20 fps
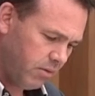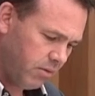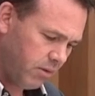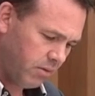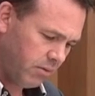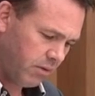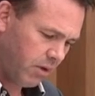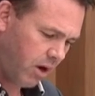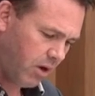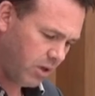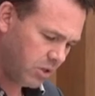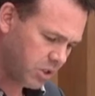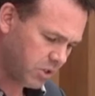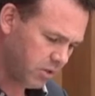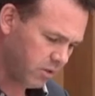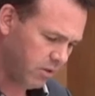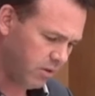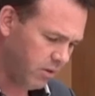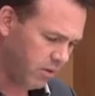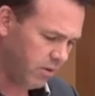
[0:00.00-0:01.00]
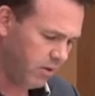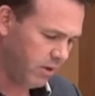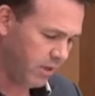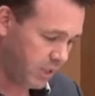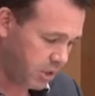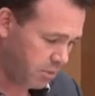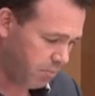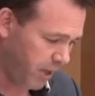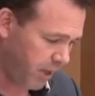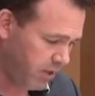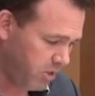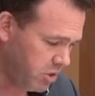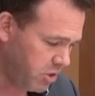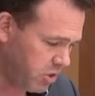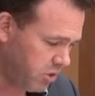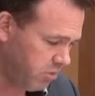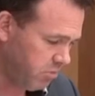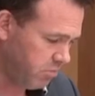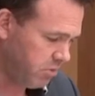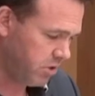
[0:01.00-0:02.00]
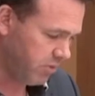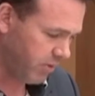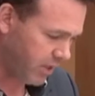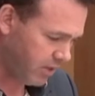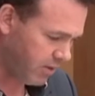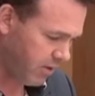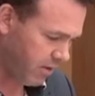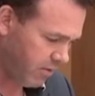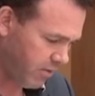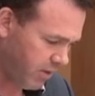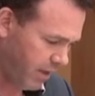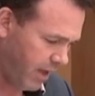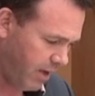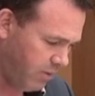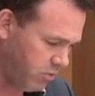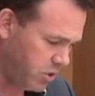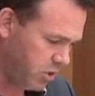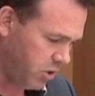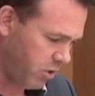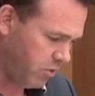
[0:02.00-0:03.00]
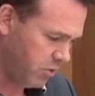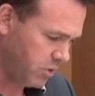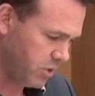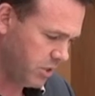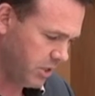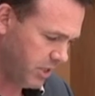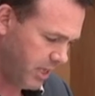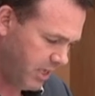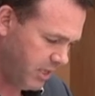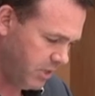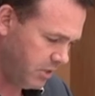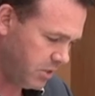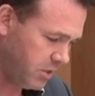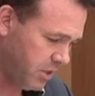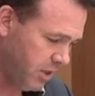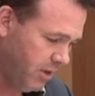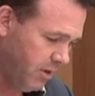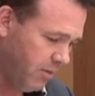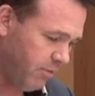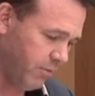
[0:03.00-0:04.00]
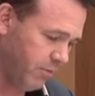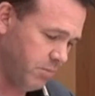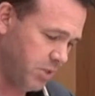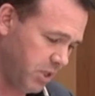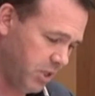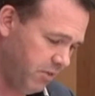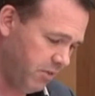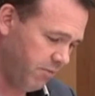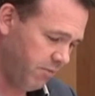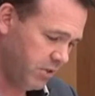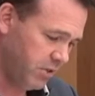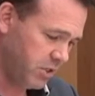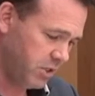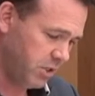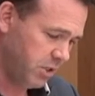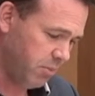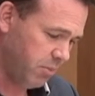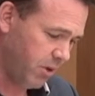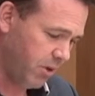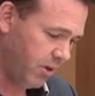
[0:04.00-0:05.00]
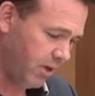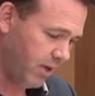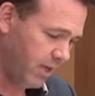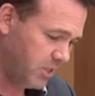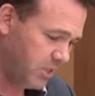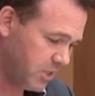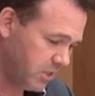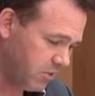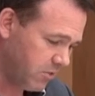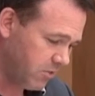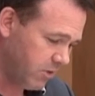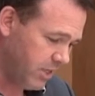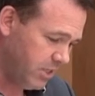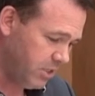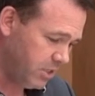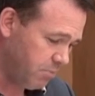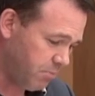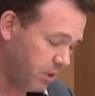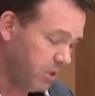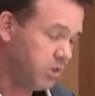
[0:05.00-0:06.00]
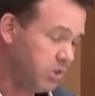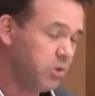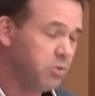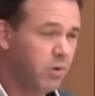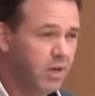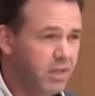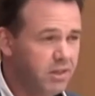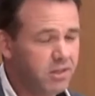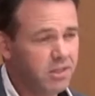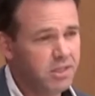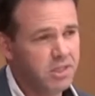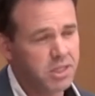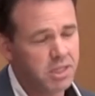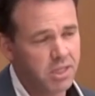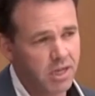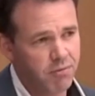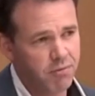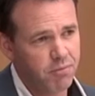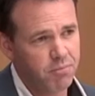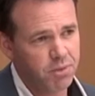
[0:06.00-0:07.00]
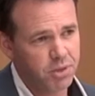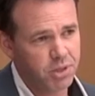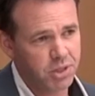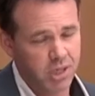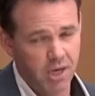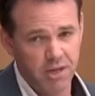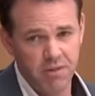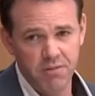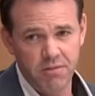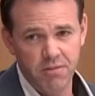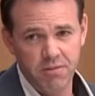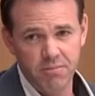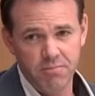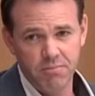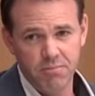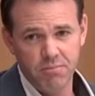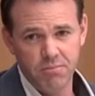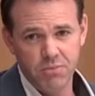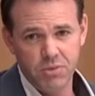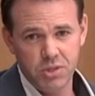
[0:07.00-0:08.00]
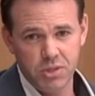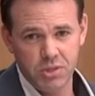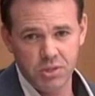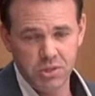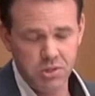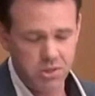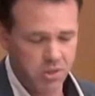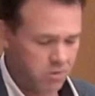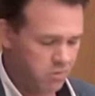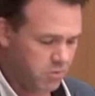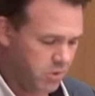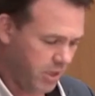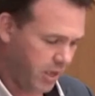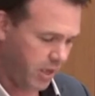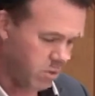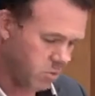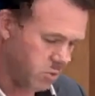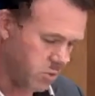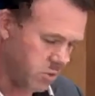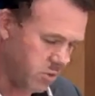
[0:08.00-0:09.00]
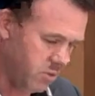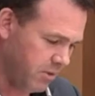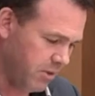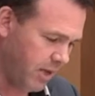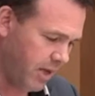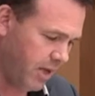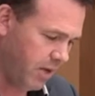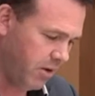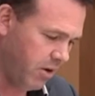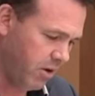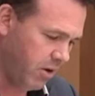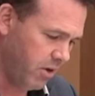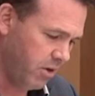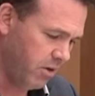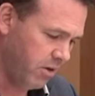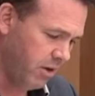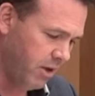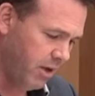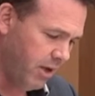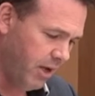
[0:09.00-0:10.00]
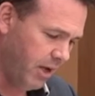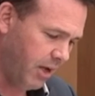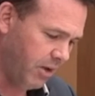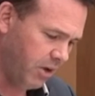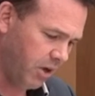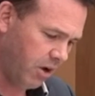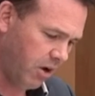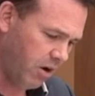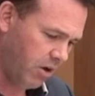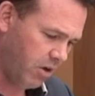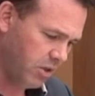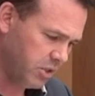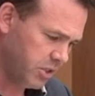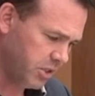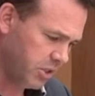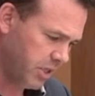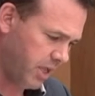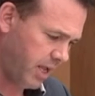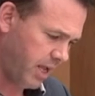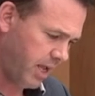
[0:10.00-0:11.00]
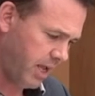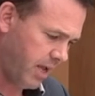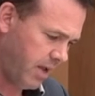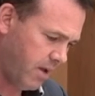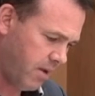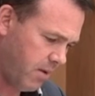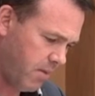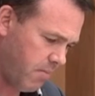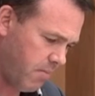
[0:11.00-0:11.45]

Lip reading: cost of expenditure direct to households and needs from St Vincent de Paul has increased by 27% since 2009, and the cost there